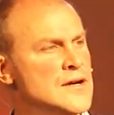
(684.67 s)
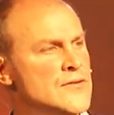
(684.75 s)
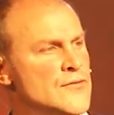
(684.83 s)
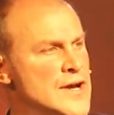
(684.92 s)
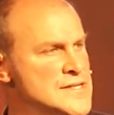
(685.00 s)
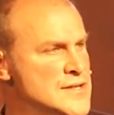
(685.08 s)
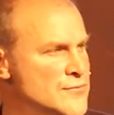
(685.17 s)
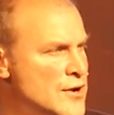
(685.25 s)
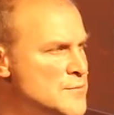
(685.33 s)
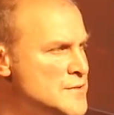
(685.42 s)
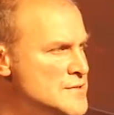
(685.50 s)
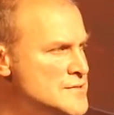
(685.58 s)
writing
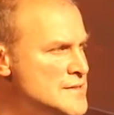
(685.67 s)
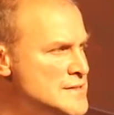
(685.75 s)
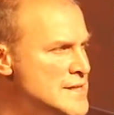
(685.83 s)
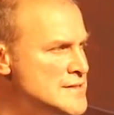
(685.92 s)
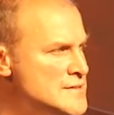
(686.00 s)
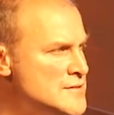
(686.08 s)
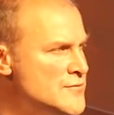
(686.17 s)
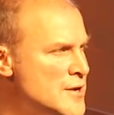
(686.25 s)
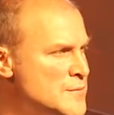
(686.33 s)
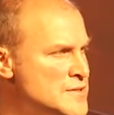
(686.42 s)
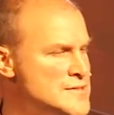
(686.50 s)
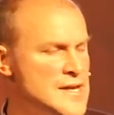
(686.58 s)
Romans, this letter to the
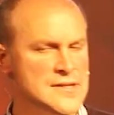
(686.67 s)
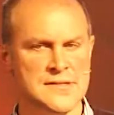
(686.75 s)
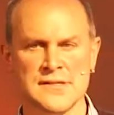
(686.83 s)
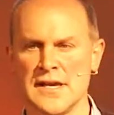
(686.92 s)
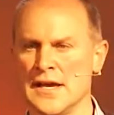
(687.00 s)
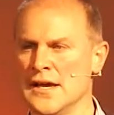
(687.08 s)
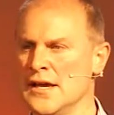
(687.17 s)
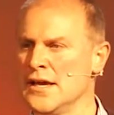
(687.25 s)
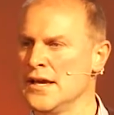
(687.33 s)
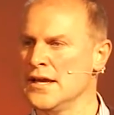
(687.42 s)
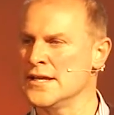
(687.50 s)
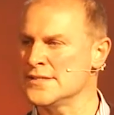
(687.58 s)
Romans, says
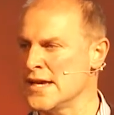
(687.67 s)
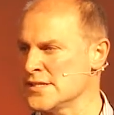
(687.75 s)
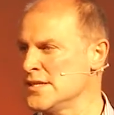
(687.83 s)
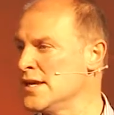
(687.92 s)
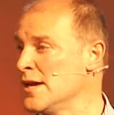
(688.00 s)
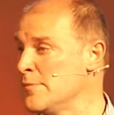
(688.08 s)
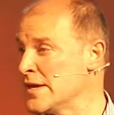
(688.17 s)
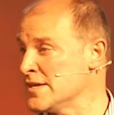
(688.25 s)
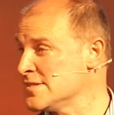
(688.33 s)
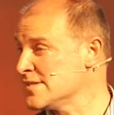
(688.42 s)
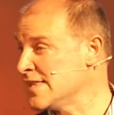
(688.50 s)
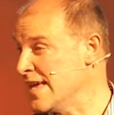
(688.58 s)
it's actually like being a
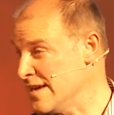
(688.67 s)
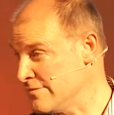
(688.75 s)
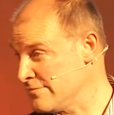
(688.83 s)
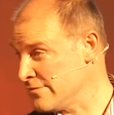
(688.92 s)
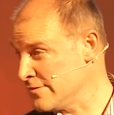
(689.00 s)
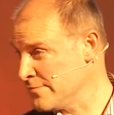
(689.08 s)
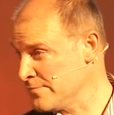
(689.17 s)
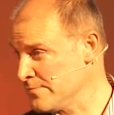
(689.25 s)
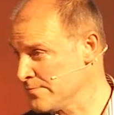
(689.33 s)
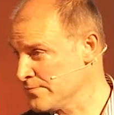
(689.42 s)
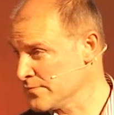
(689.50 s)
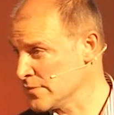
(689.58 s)
slave.
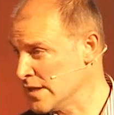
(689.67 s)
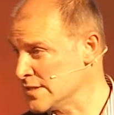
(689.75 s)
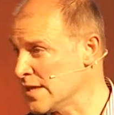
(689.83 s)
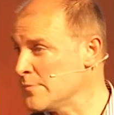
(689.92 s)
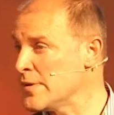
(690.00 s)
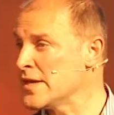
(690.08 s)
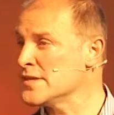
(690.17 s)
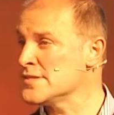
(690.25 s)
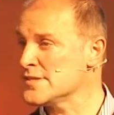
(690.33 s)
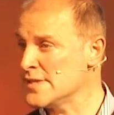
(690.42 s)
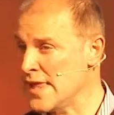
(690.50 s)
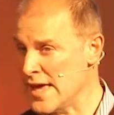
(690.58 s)
It's like being a
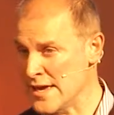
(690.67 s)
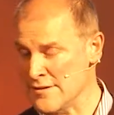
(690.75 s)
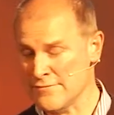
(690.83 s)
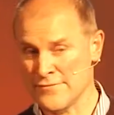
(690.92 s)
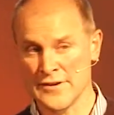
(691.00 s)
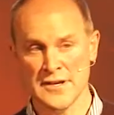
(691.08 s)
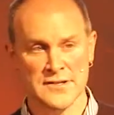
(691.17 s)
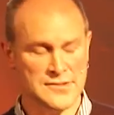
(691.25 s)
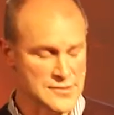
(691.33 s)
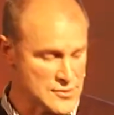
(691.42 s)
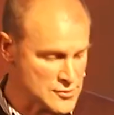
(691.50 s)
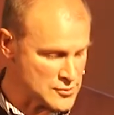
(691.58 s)
slave
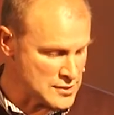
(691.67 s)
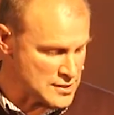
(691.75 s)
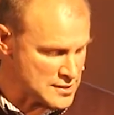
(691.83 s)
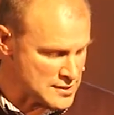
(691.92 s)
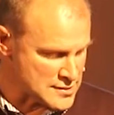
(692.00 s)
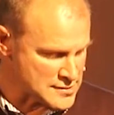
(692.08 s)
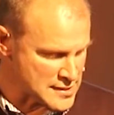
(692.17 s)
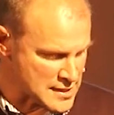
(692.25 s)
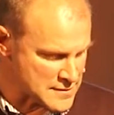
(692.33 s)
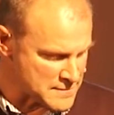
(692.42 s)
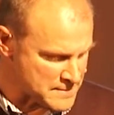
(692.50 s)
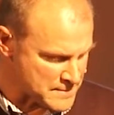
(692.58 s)
to sin.